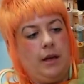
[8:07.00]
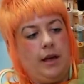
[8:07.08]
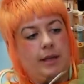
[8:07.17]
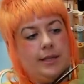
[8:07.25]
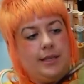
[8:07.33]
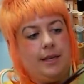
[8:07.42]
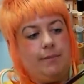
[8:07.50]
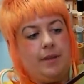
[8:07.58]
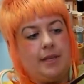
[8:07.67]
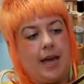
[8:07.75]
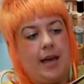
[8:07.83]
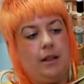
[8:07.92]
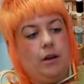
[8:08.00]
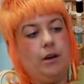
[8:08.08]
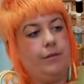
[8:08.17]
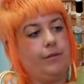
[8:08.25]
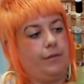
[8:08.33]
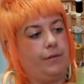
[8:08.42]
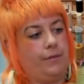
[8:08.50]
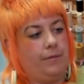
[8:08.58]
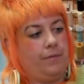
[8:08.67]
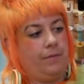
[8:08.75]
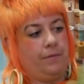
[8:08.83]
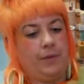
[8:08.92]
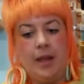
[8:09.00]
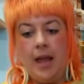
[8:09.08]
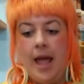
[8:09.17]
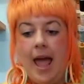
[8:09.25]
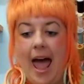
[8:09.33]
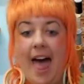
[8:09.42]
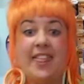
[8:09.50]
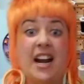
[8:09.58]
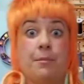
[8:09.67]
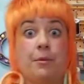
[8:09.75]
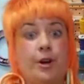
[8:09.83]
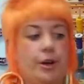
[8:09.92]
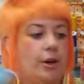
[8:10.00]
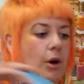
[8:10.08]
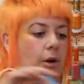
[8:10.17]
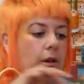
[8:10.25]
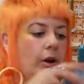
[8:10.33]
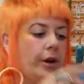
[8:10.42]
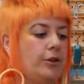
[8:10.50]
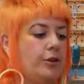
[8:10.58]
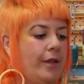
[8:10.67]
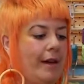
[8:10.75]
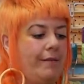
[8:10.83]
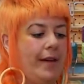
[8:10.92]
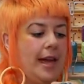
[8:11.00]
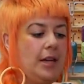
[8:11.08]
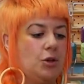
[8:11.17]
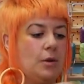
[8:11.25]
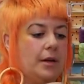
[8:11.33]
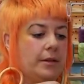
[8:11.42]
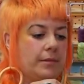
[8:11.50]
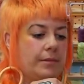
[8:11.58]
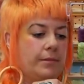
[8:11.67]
Snip the tail off, and then I'm going to go along and do that for each one.